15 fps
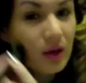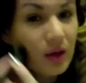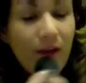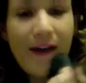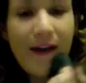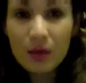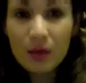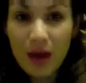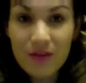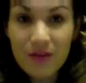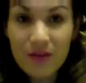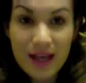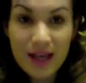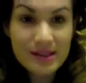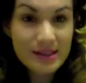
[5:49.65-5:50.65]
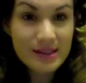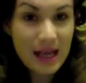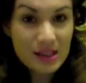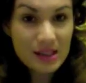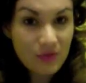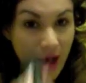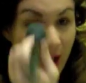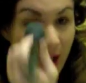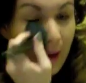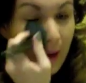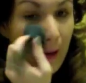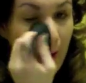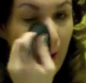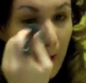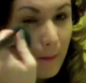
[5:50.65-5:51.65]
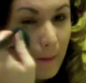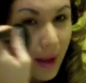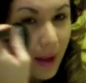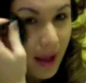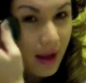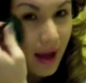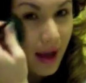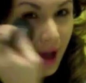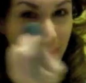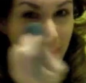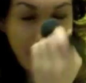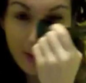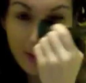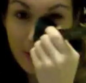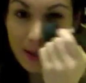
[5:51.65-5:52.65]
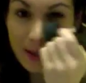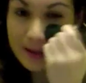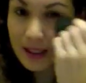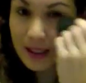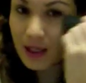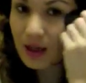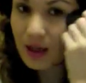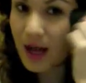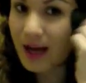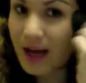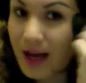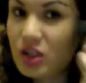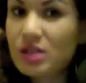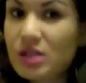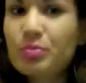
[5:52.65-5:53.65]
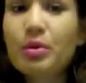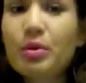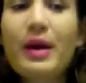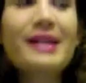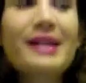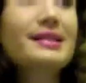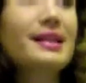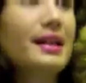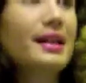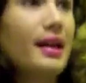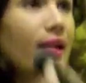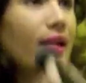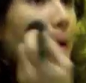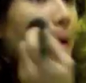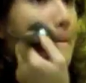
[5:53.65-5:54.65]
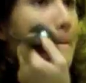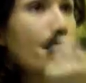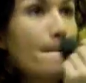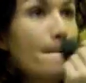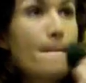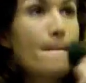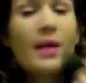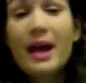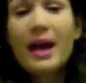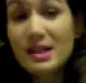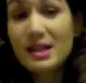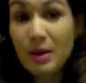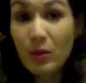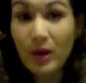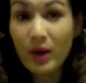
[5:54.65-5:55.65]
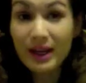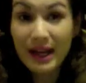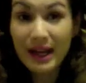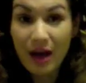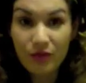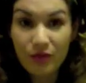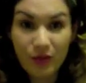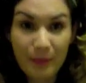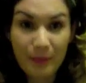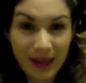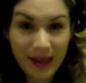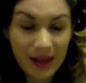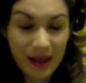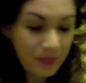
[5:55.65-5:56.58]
any roughness, that's fine. But I've been noticing kind of just pressing it in has been working out for me.